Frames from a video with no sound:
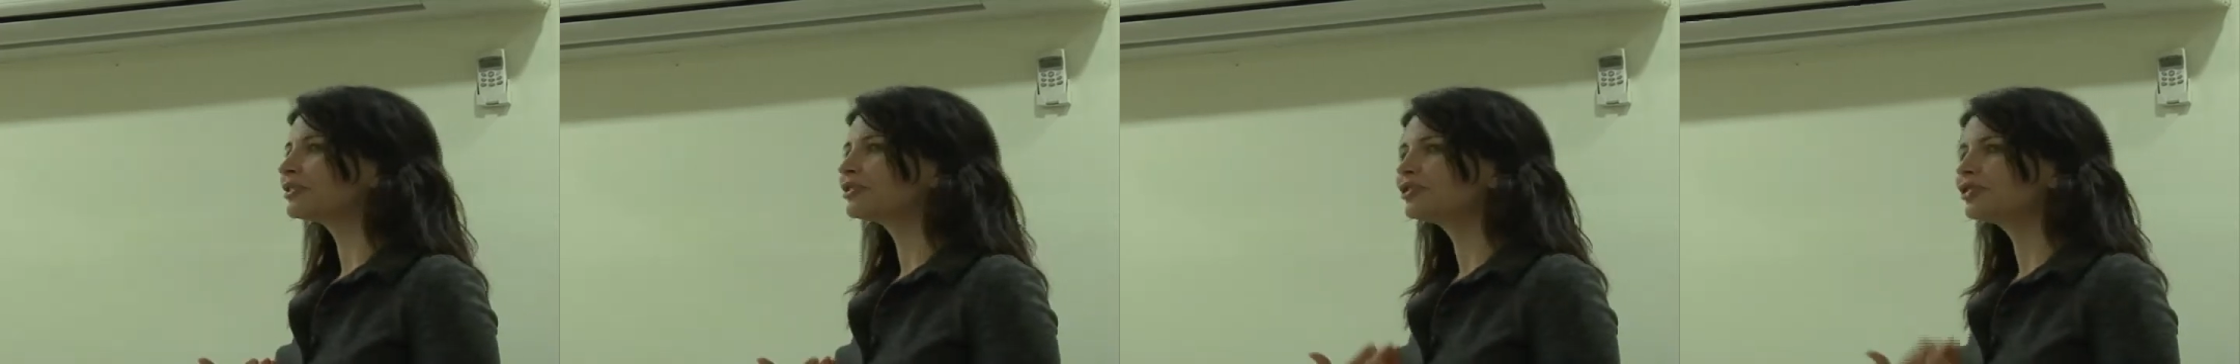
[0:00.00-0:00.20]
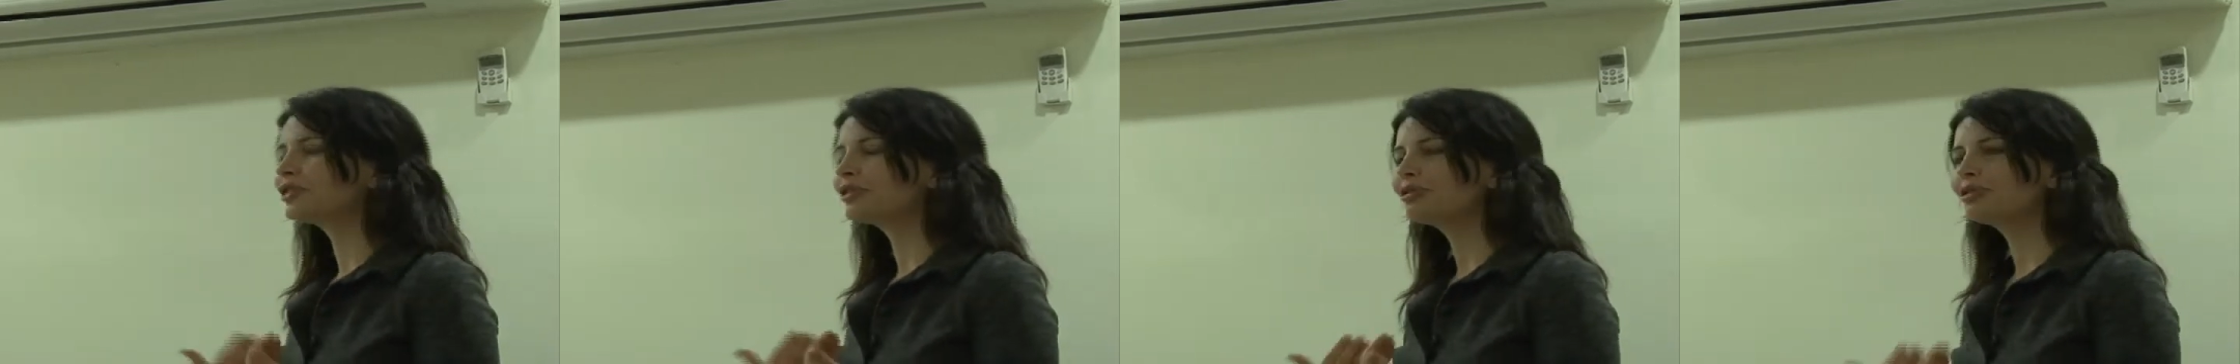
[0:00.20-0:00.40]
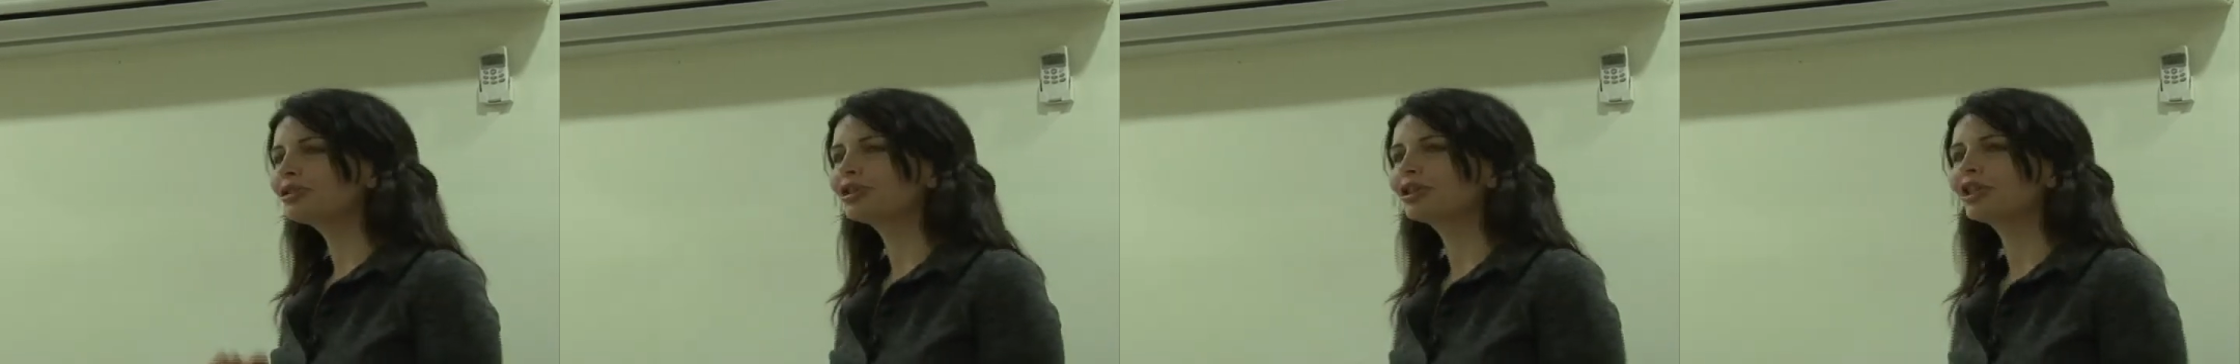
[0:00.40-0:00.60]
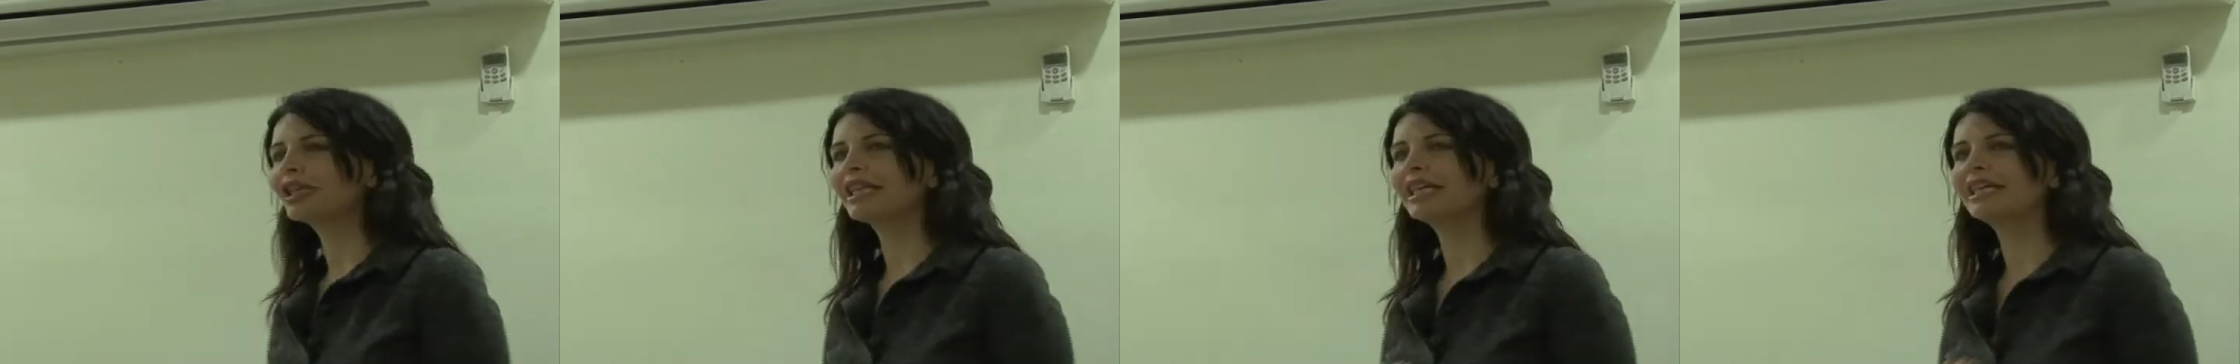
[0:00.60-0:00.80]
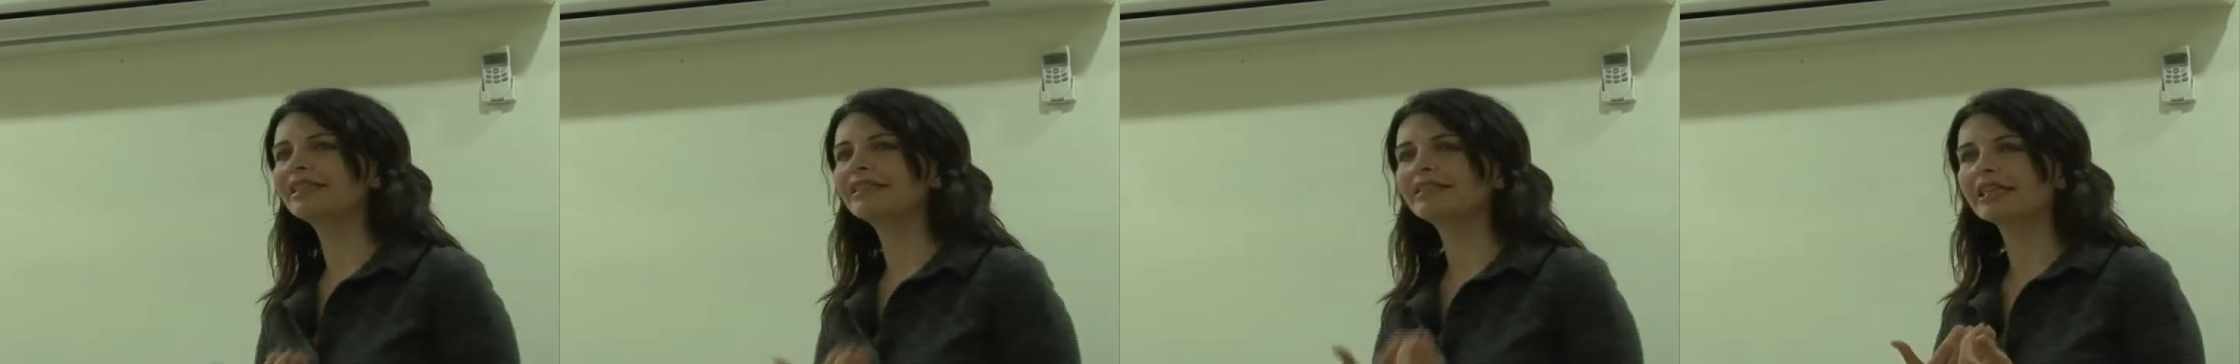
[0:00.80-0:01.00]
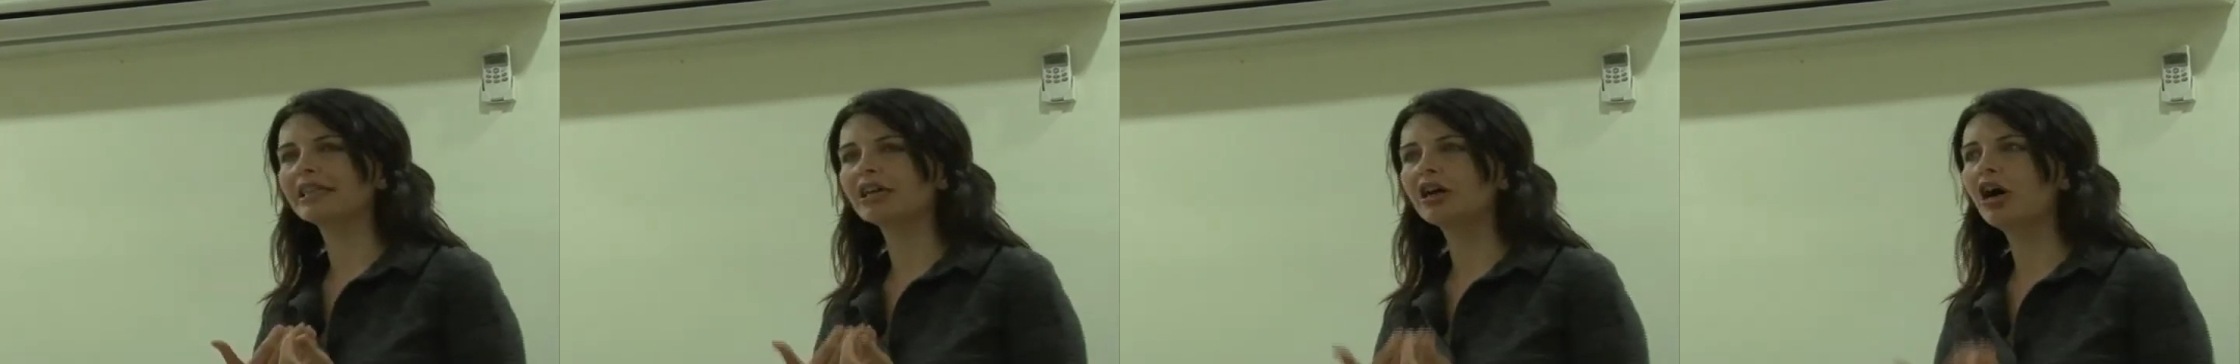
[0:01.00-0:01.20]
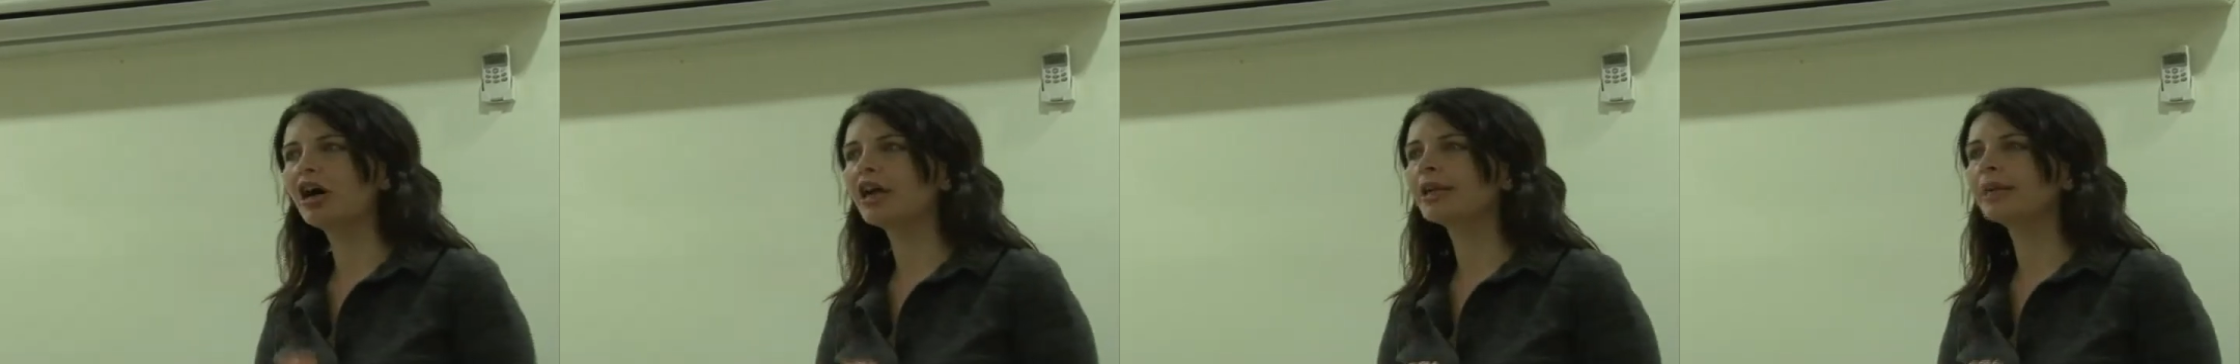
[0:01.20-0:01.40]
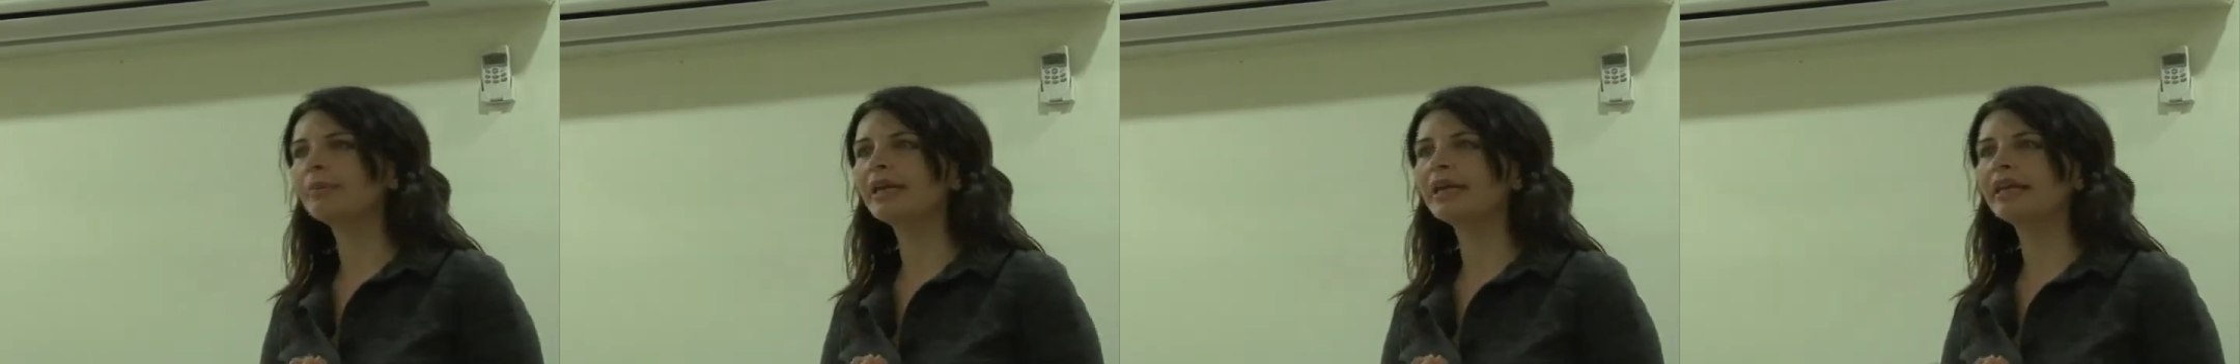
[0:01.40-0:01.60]
socialist
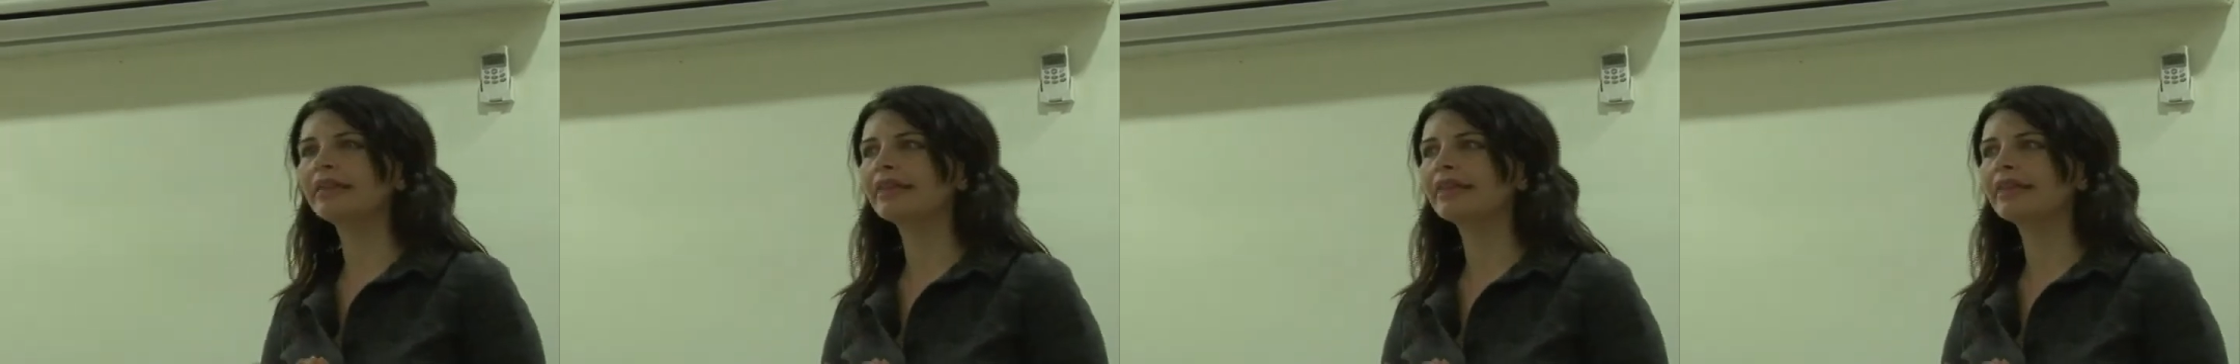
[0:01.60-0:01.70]
economy